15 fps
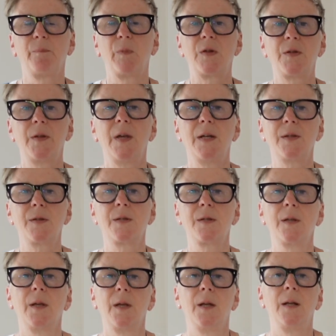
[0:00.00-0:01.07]
So
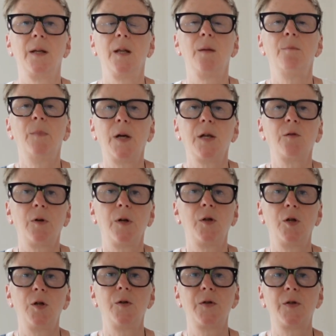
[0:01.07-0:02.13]
that's little micro
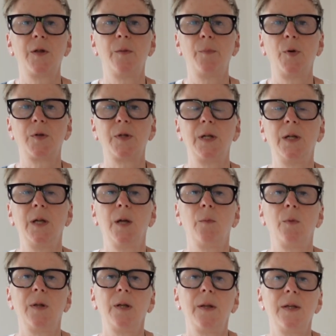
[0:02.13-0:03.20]
cues to the body
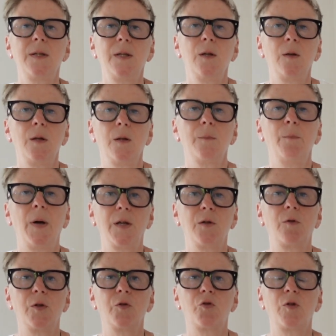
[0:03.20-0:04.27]
with these little
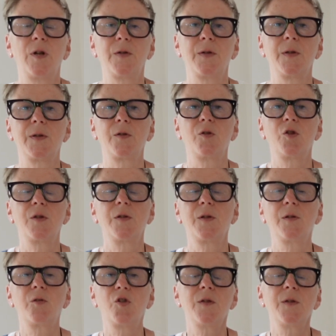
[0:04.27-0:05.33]
micro stressors to
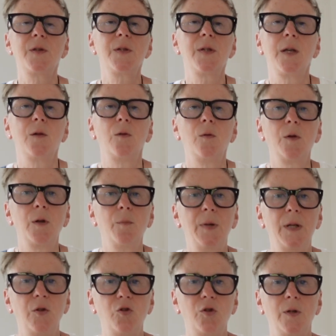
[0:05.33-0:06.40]
just to signal
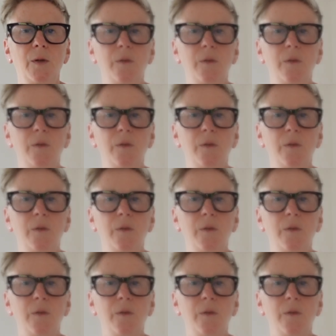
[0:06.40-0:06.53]
completion,